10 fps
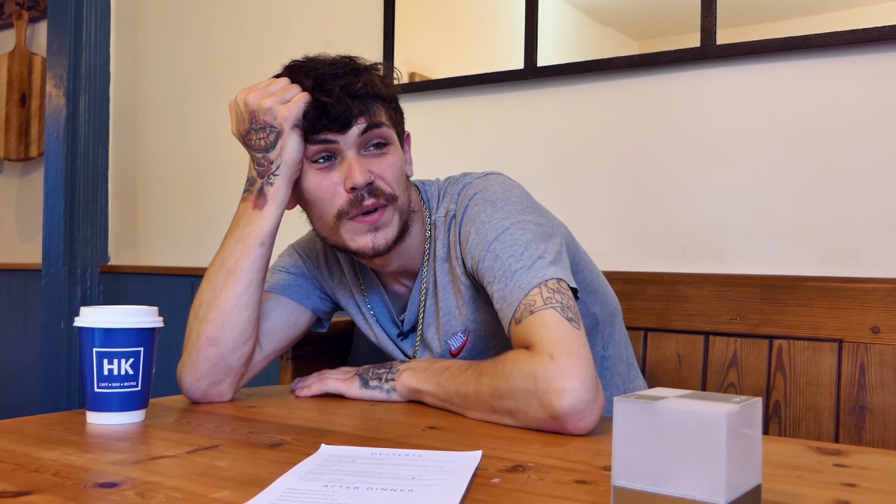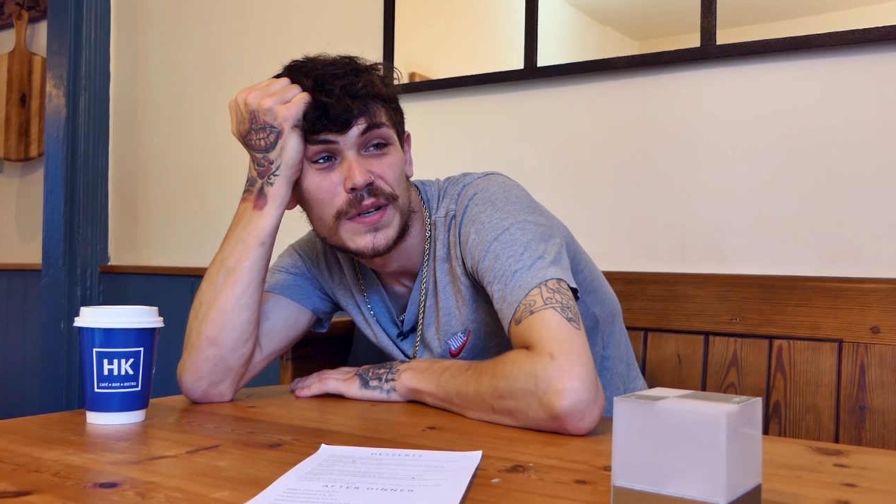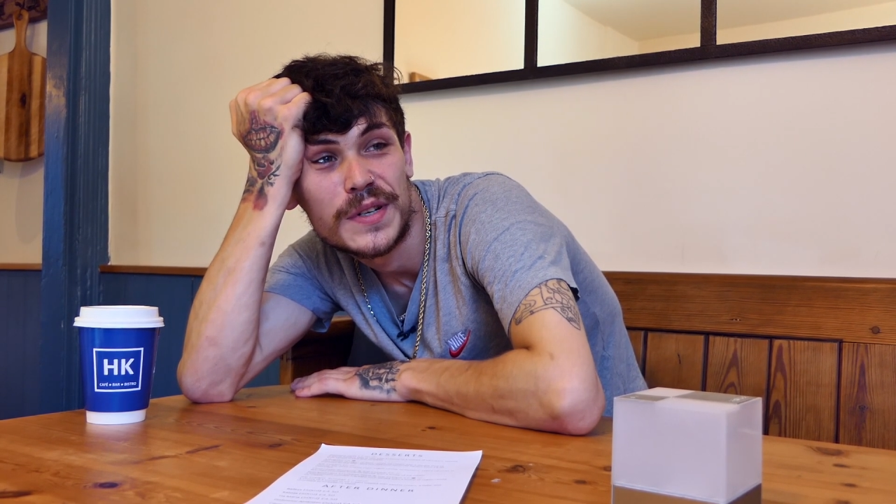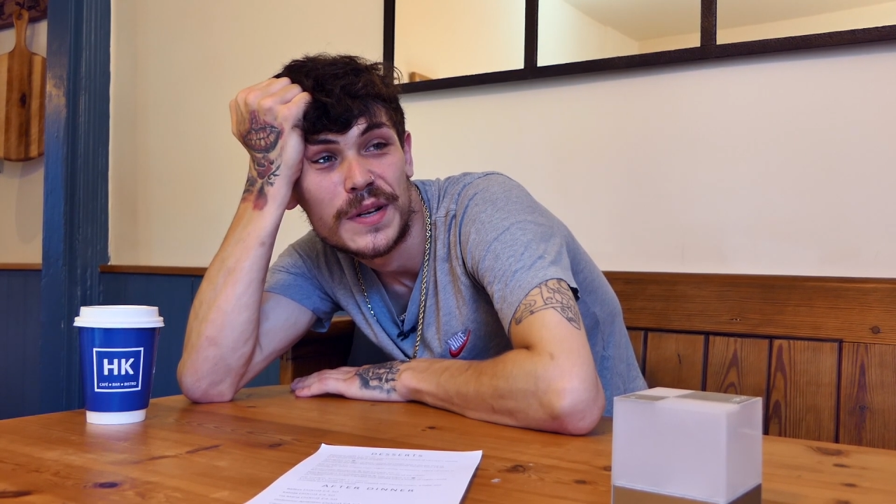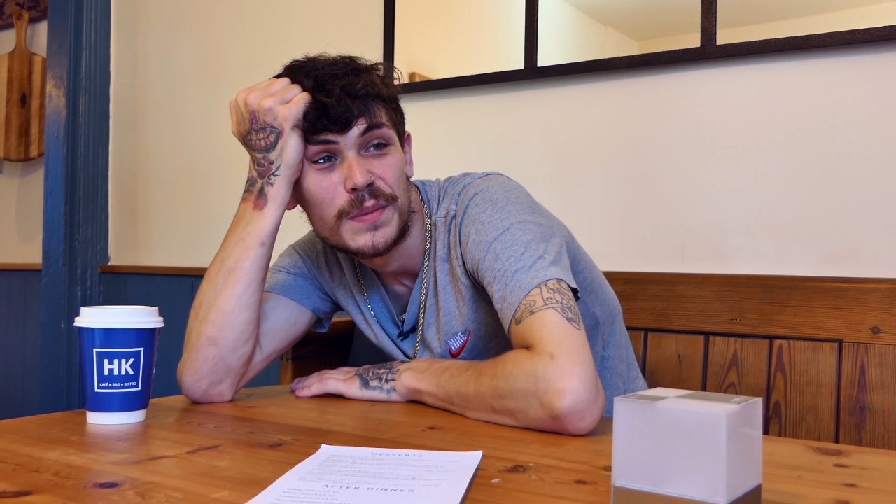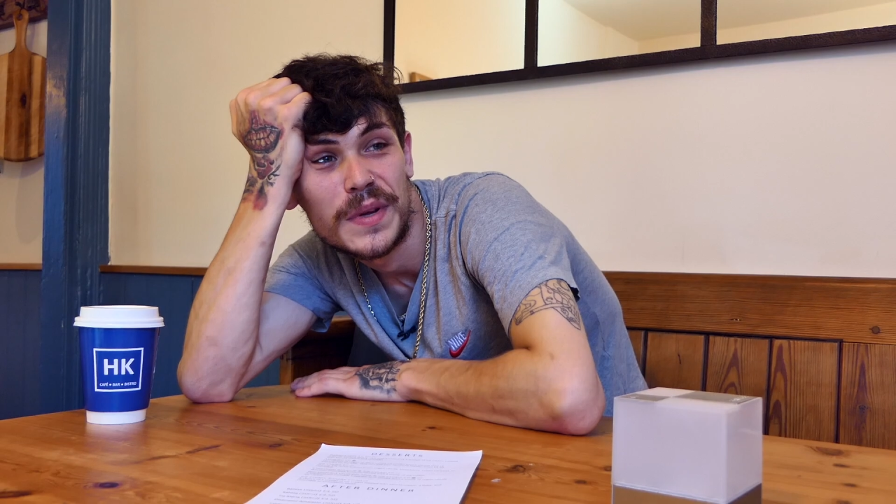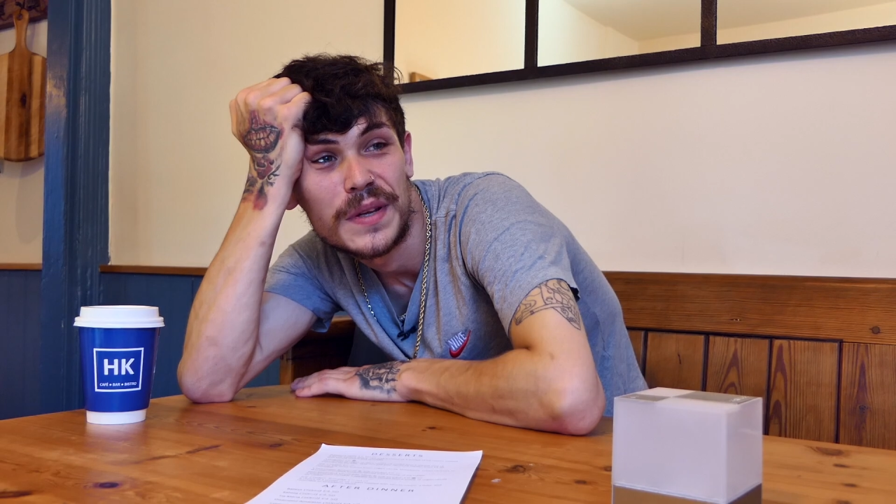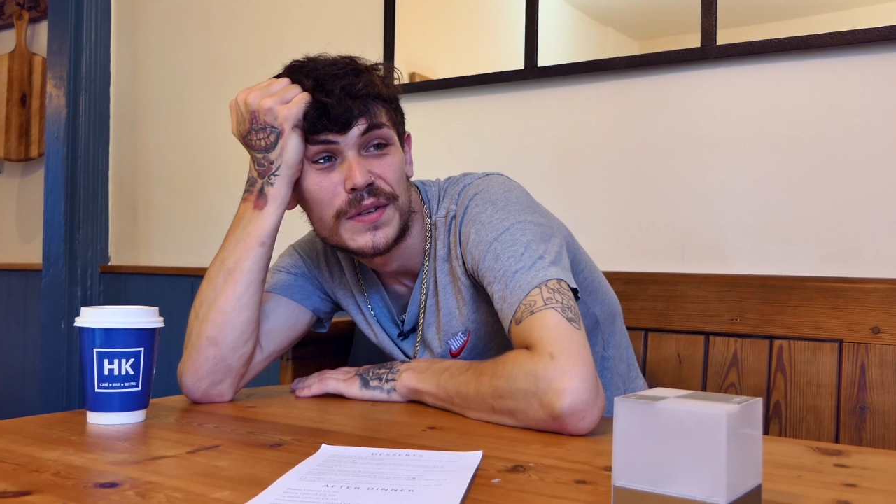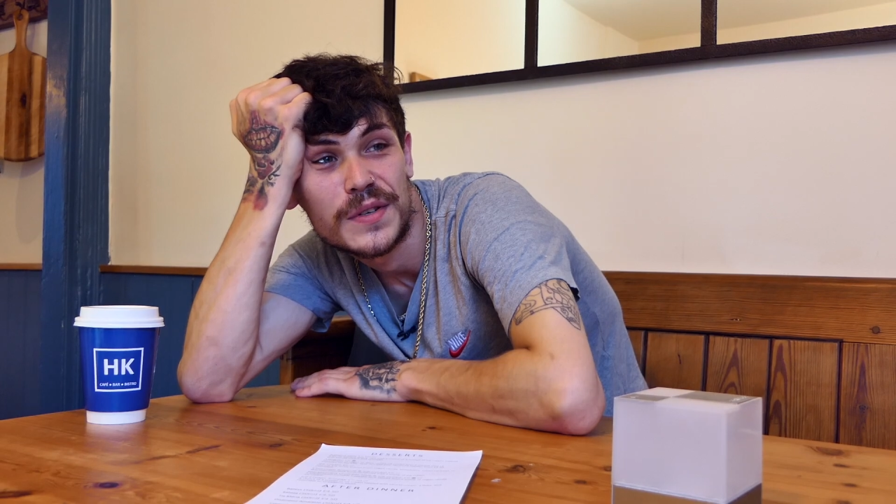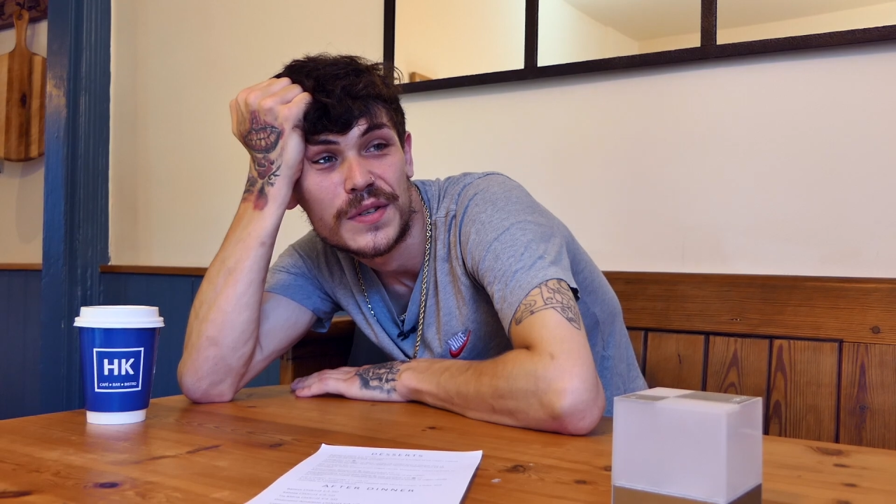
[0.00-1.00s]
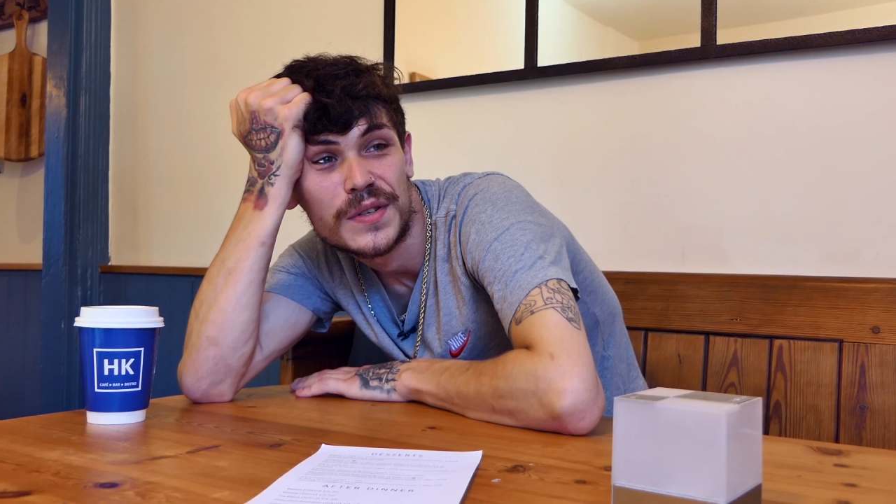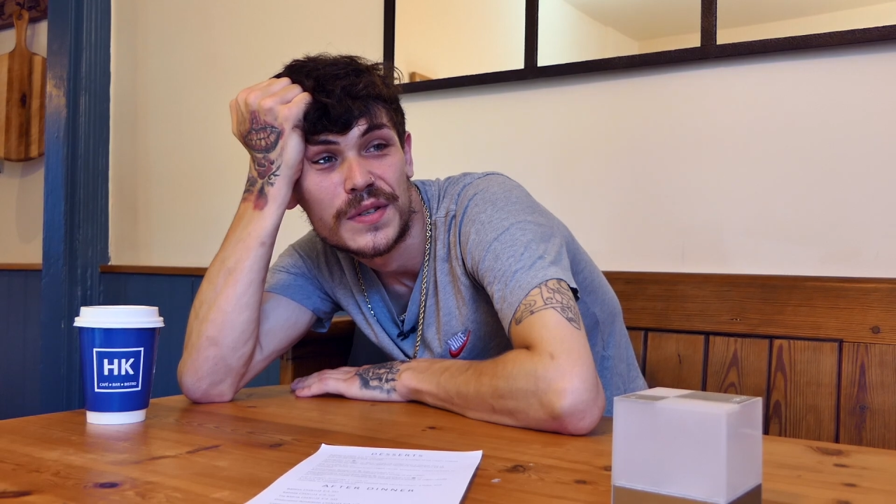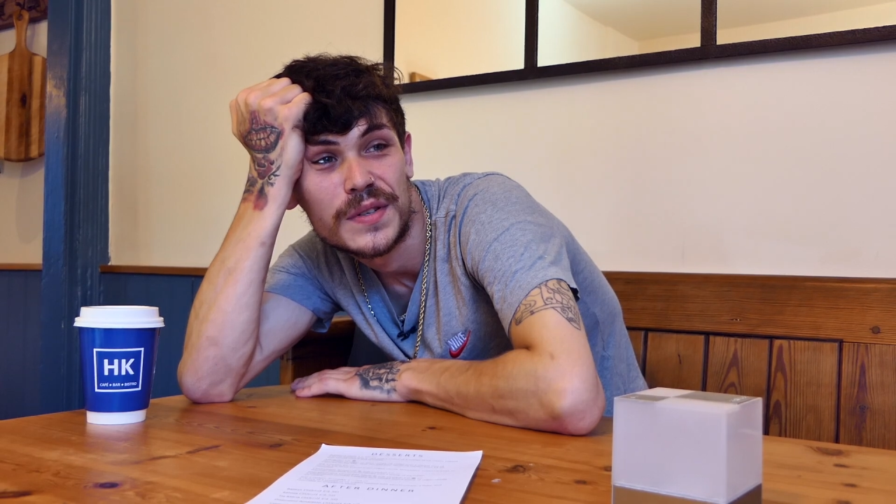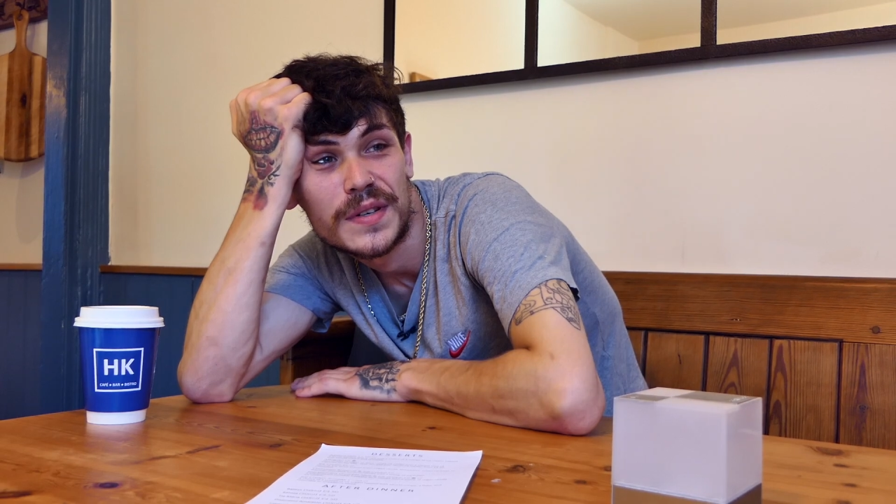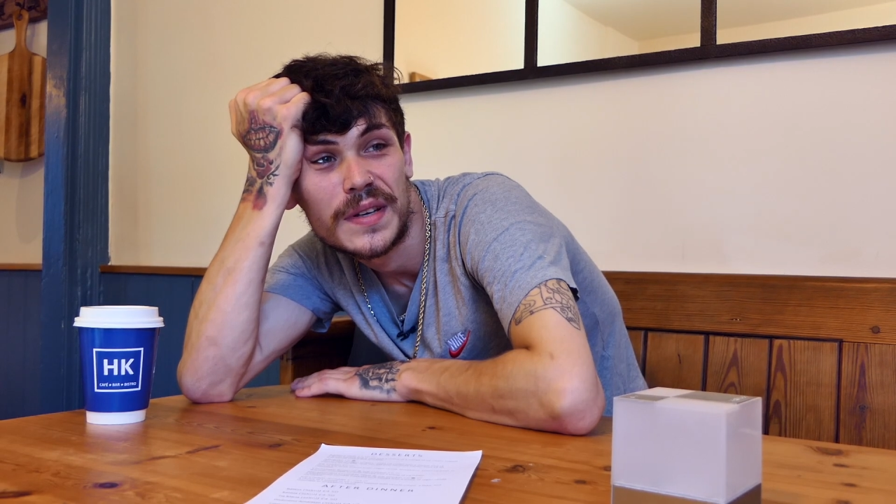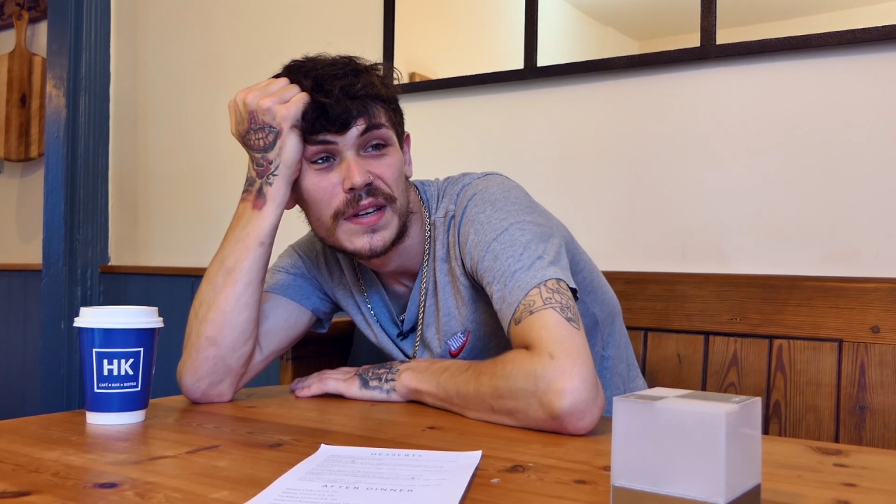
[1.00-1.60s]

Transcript: with HDP just